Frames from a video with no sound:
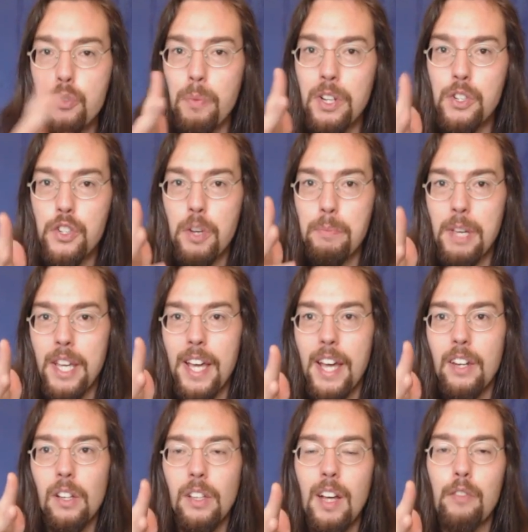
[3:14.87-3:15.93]
when she
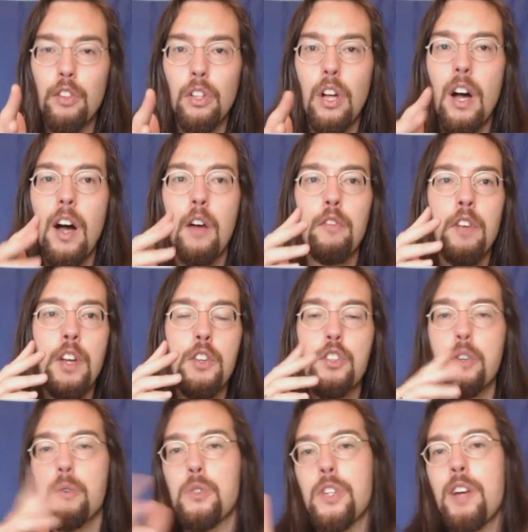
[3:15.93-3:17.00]
began to level off,
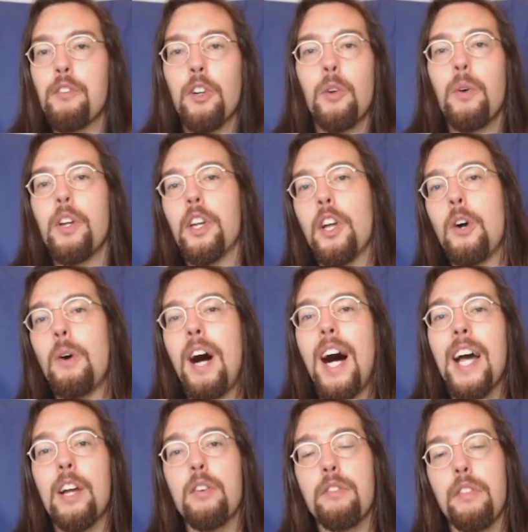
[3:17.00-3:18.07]
she was never going to go
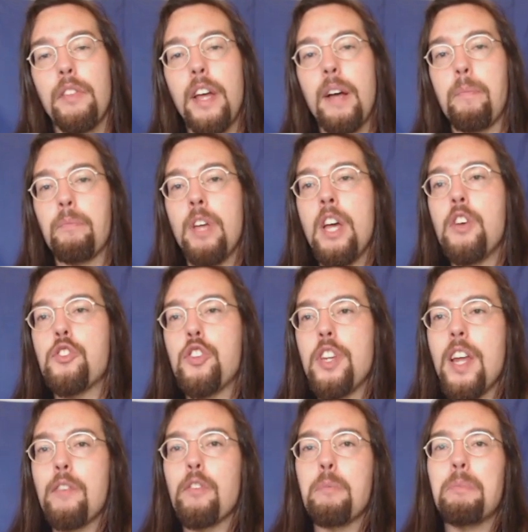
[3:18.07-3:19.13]
higher than that. She
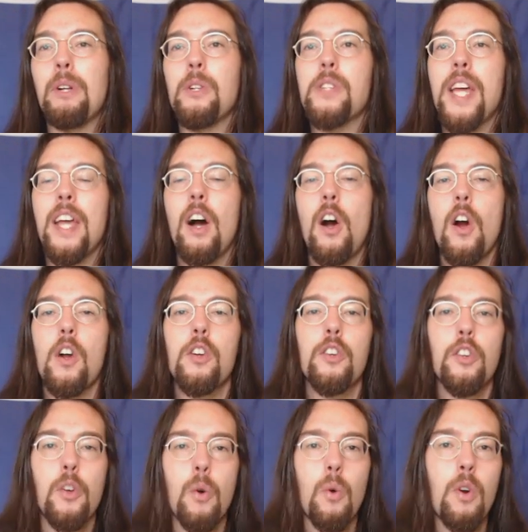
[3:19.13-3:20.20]
never built a
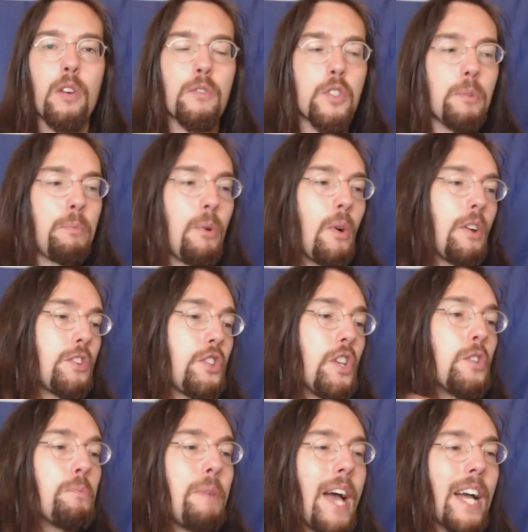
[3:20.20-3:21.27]
hardened core of support.
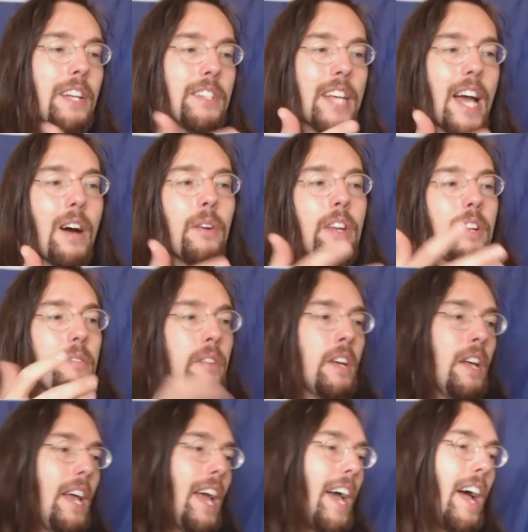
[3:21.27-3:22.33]
She's back down at,
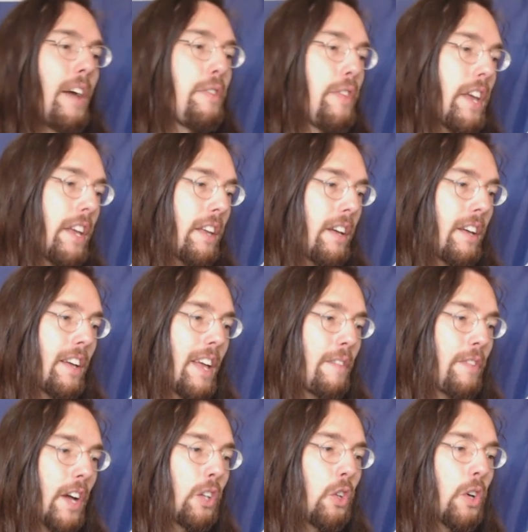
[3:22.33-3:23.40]
I think
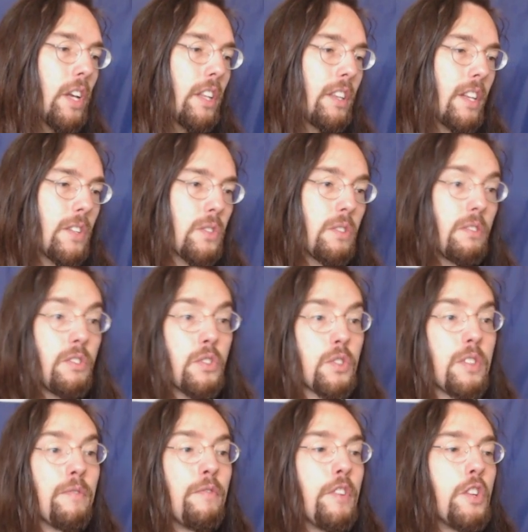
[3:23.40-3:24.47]
if I look at this,
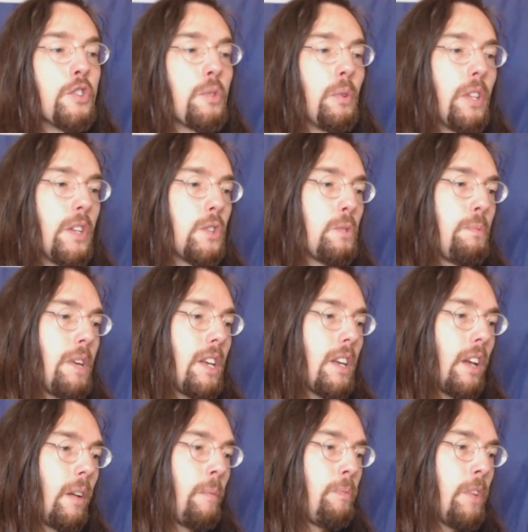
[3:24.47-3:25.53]
just visually
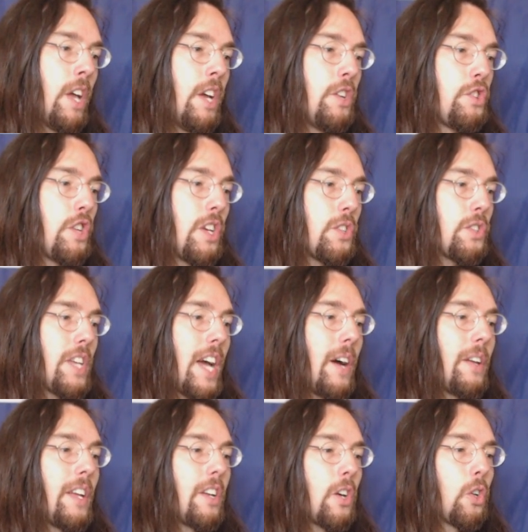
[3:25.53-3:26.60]
speaking, she's
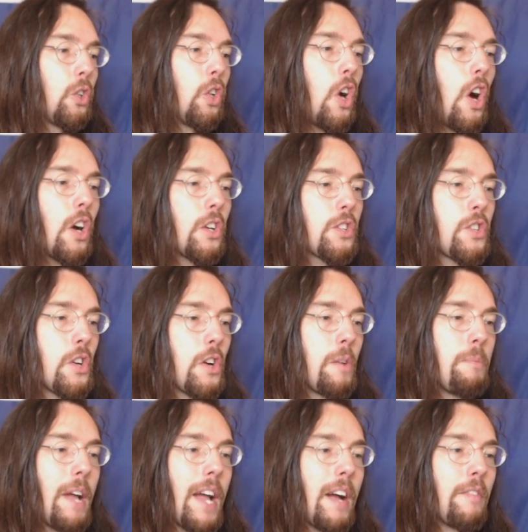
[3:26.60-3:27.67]
down at her
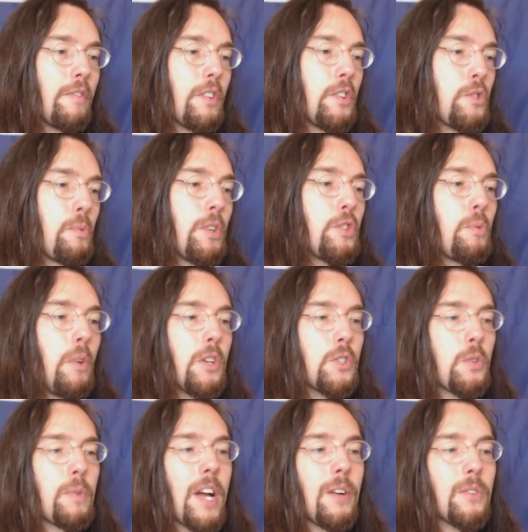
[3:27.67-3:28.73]
long-term average, which
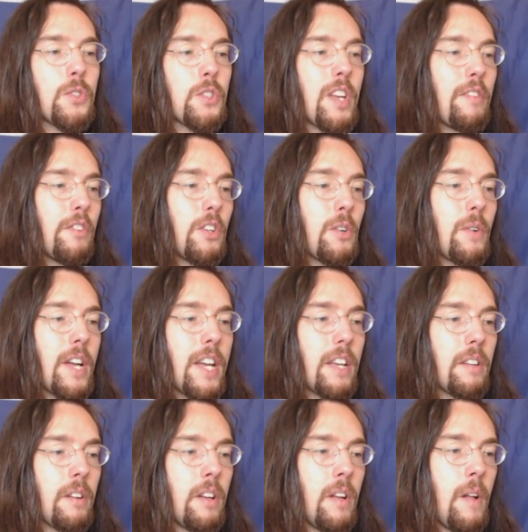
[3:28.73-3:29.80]
was around 7 or
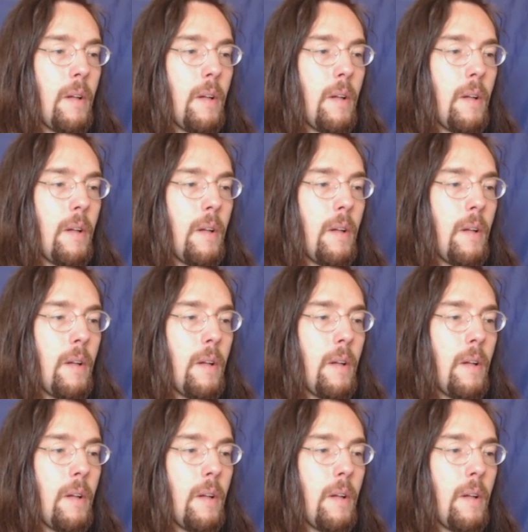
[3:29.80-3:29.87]
8.